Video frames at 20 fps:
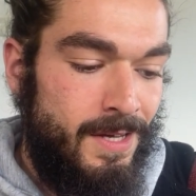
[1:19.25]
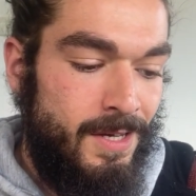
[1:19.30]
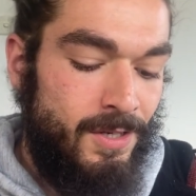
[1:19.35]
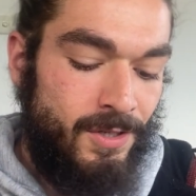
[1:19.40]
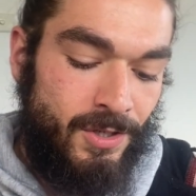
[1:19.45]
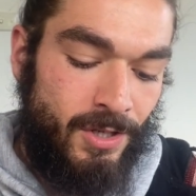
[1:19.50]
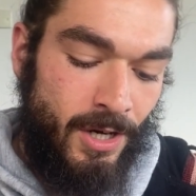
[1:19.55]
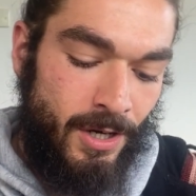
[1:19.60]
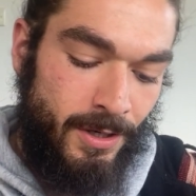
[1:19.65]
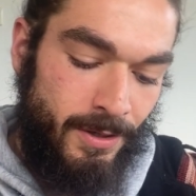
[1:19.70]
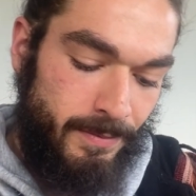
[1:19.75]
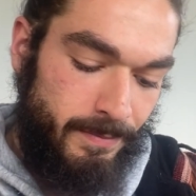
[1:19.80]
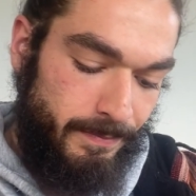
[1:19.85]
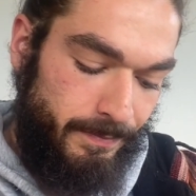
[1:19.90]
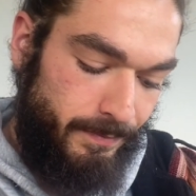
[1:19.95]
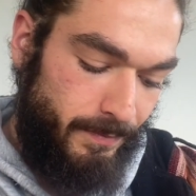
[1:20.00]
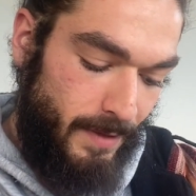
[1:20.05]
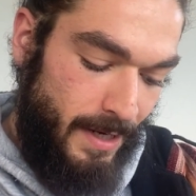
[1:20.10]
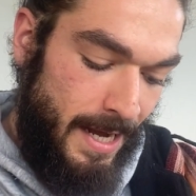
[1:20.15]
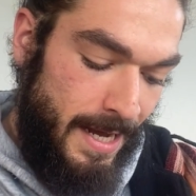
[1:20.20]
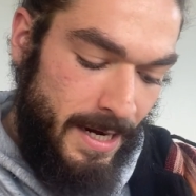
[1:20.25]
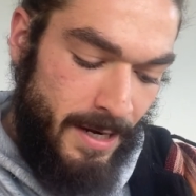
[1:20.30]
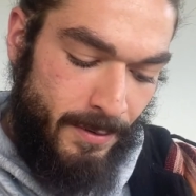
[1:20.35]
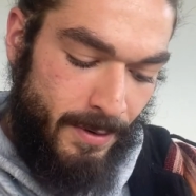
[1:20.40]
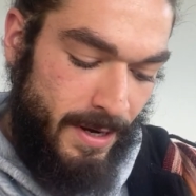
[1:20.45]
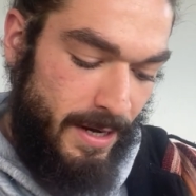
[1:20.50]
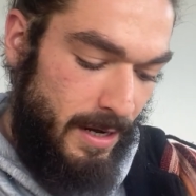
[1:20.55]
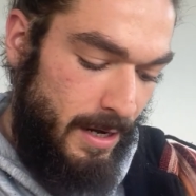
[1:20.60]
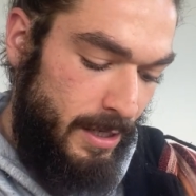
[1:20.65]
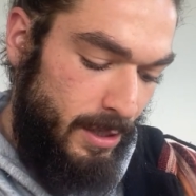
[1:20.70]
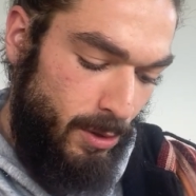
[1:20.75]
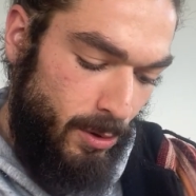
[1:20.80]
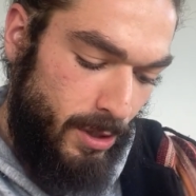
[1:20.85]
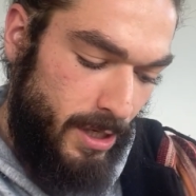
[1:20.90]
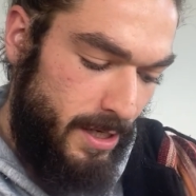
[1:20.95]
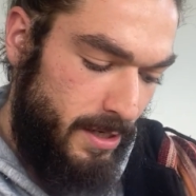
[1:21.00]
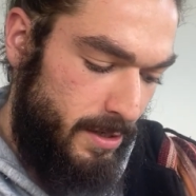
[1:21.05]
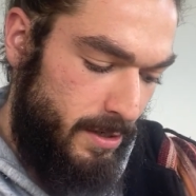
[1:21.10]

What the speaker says: So anyway, I look at